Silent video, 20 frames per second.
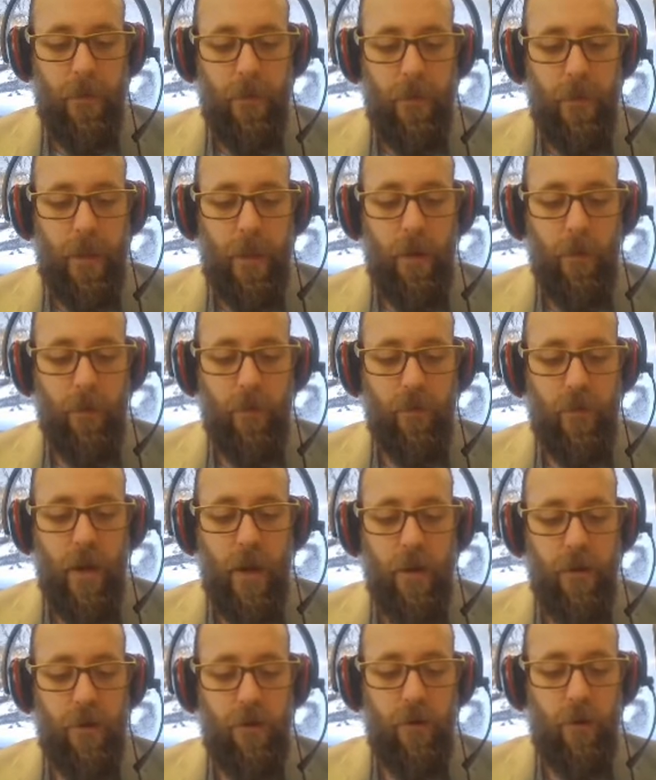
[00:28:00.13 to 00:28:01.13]
It was
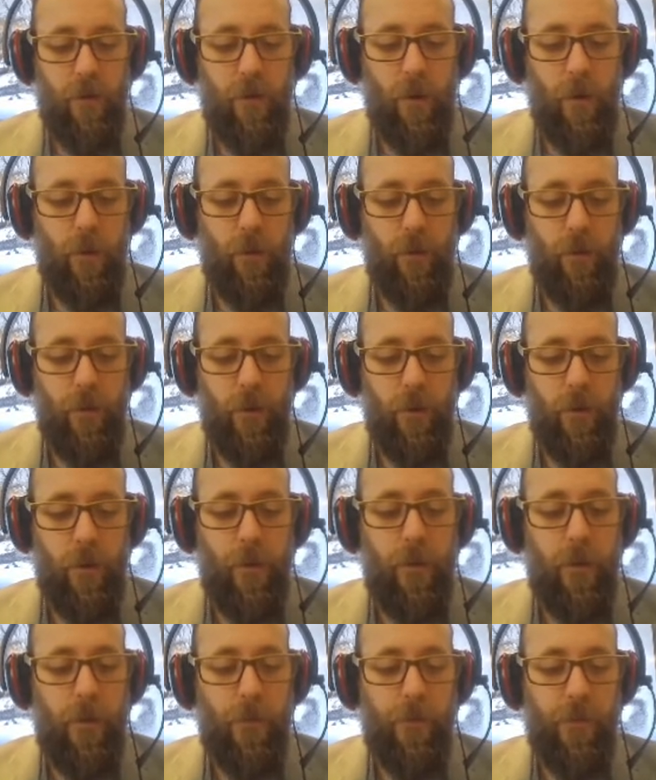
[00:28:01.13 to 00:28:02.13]
not too cold.
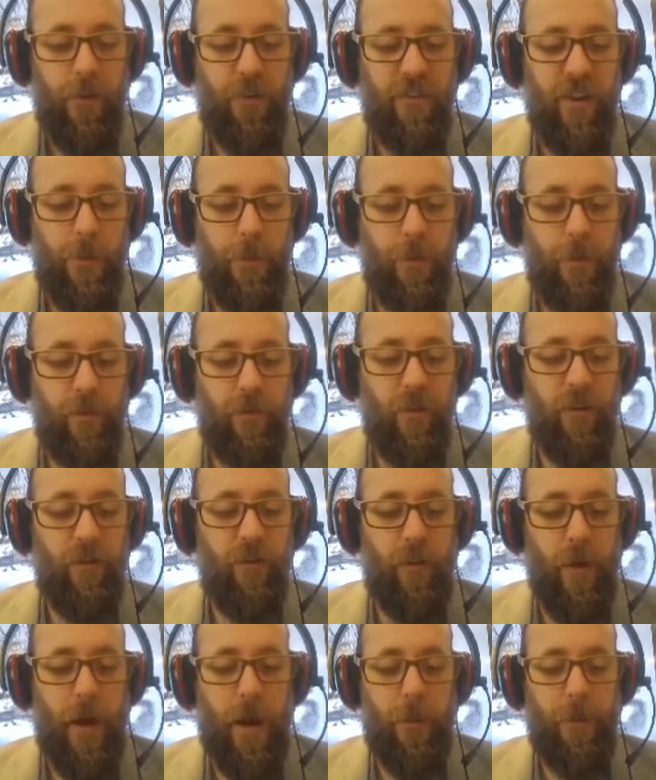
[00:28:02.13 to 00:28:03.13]
The temperature
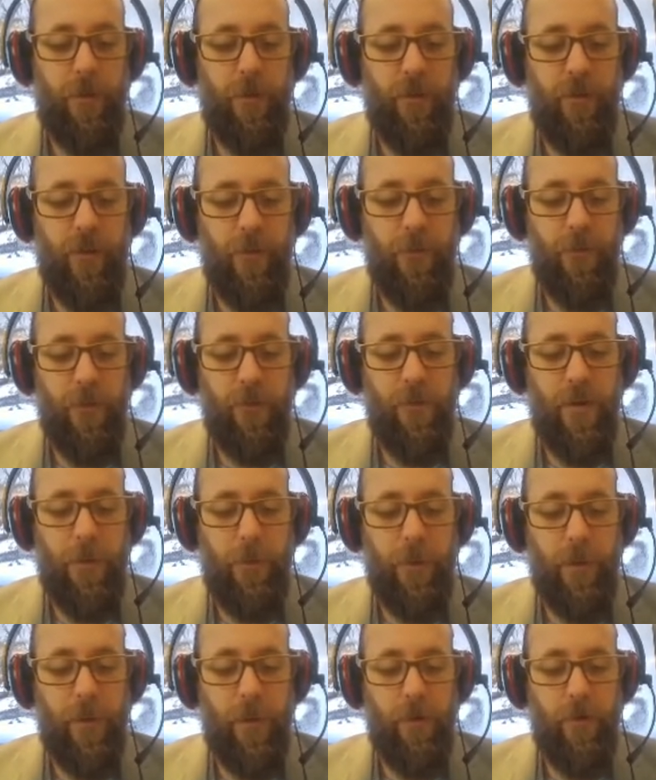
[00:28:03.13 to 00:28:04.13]
dropped to 50
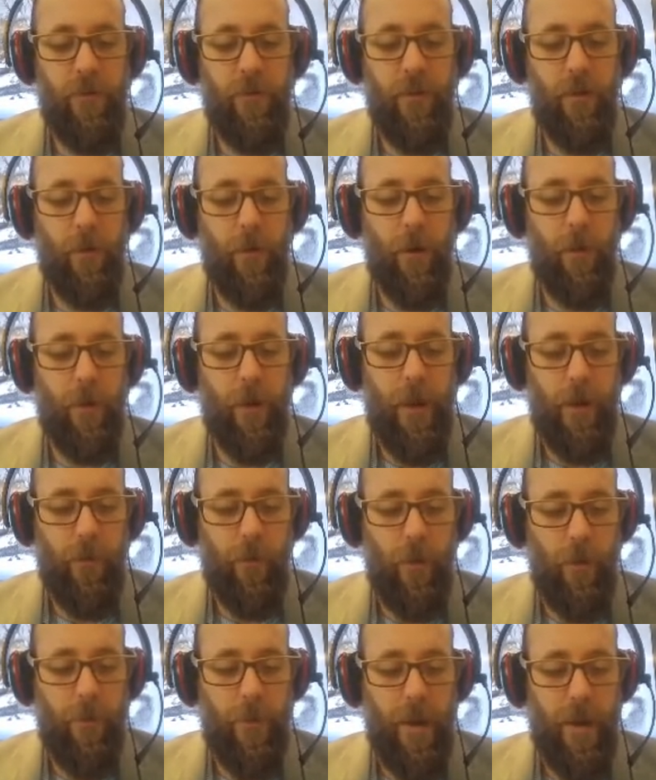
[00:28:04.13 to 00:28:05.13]
below zero and
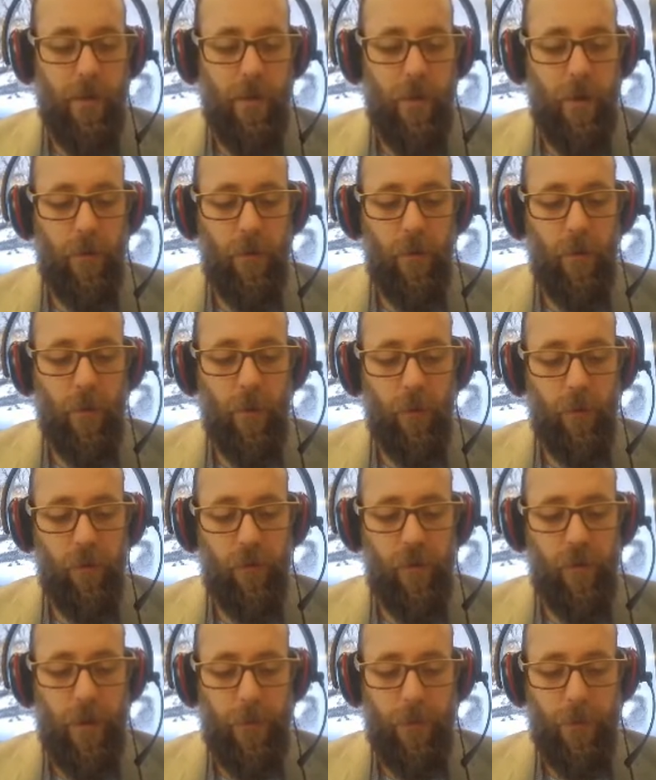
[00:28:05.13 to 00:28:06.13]
remained there the whole
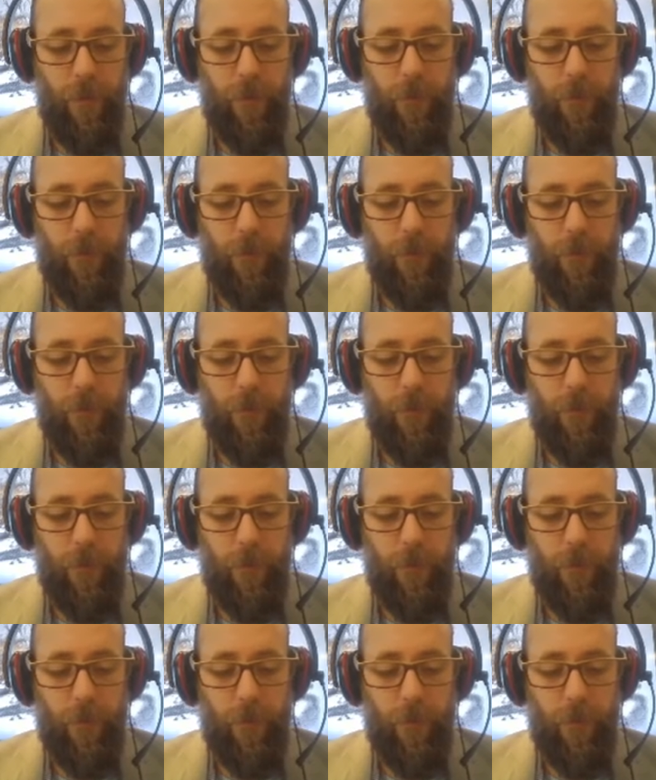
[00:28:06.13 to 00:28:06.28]
trip.